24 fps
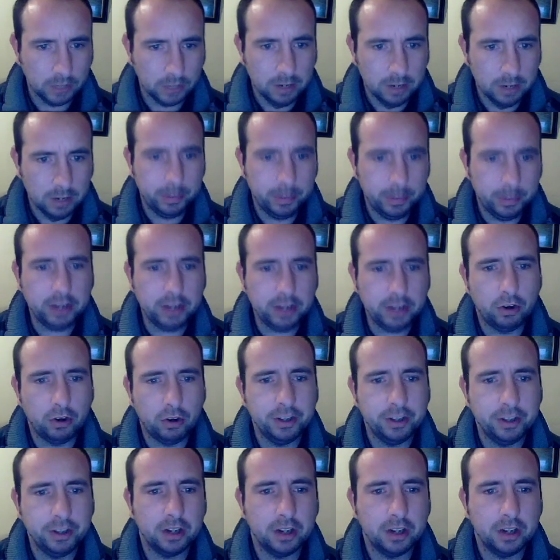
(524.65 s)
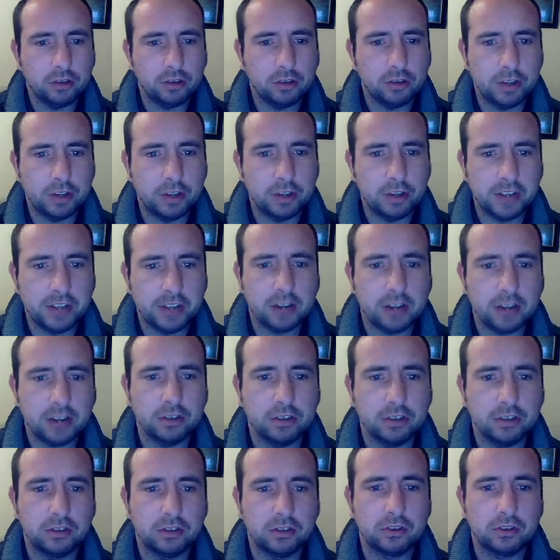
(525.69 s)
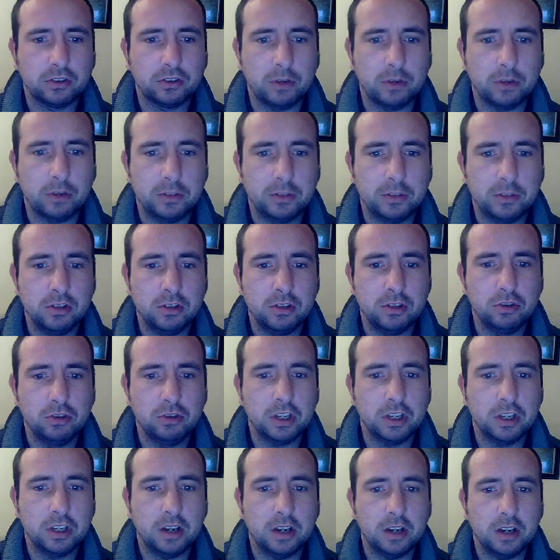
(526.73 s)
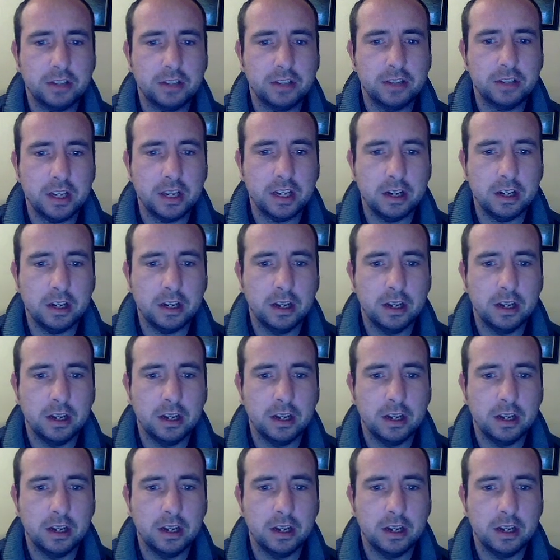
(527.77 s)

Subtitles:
Bitcoin transaction scripts usually contain